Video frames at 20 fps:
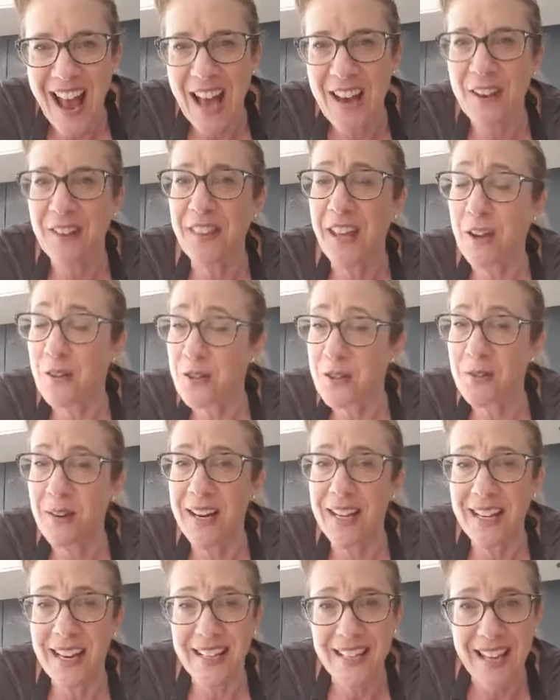And they're
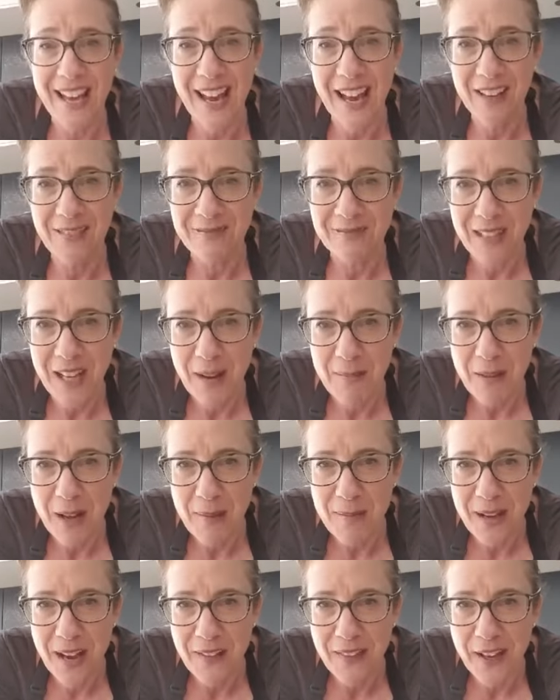Australian.
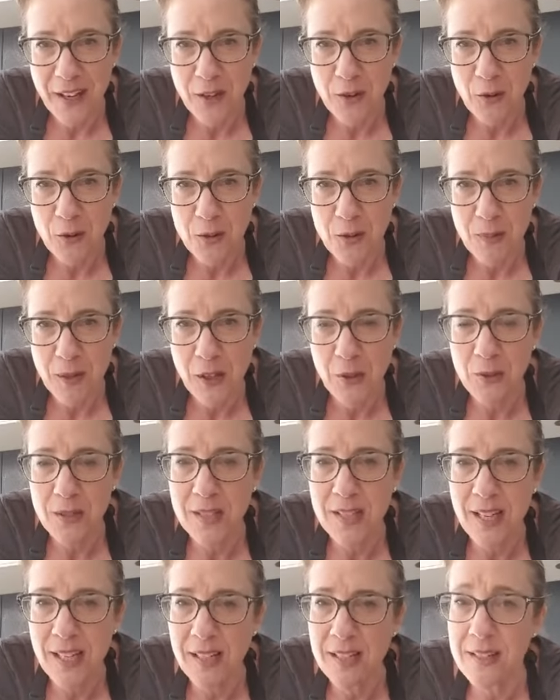Yeah. They can also be
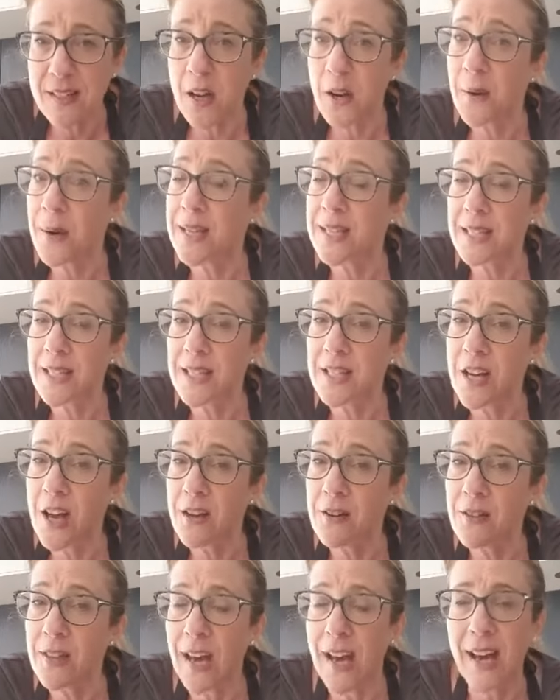called diggers. Oh, I didn't
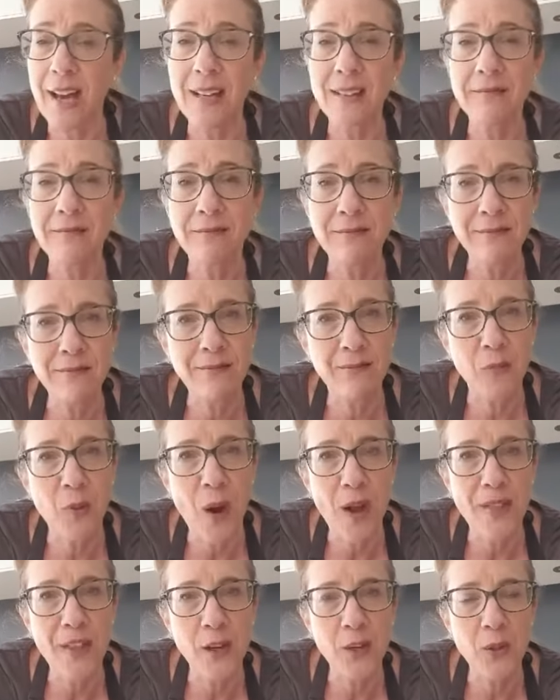know that.
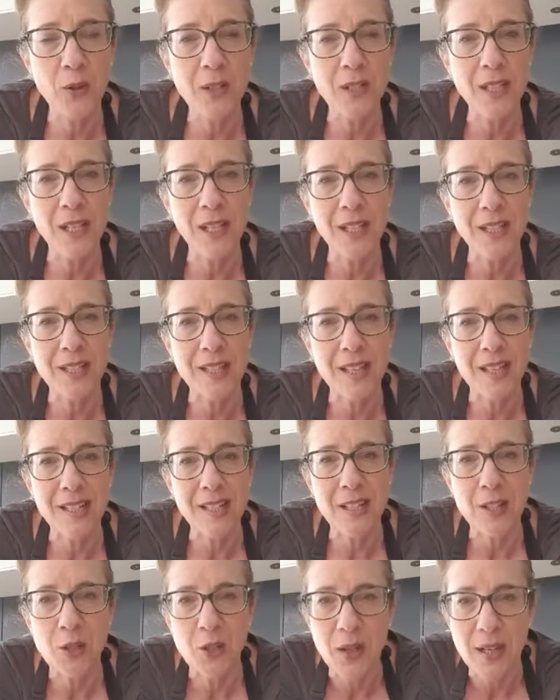Why are they called diggers?
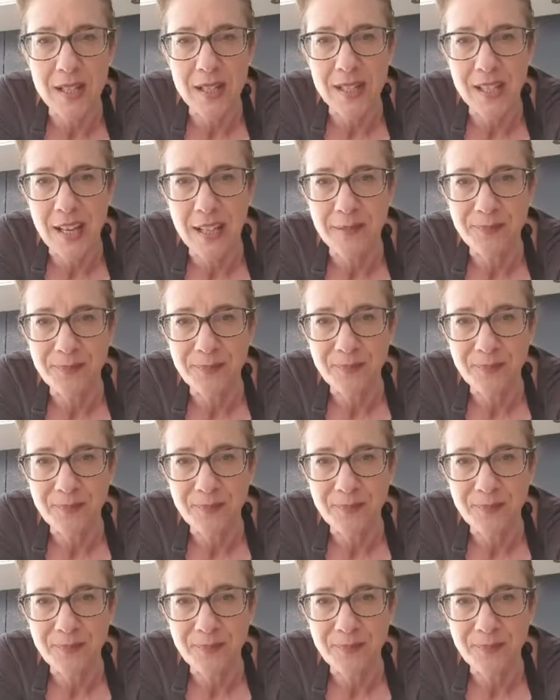That's interesting.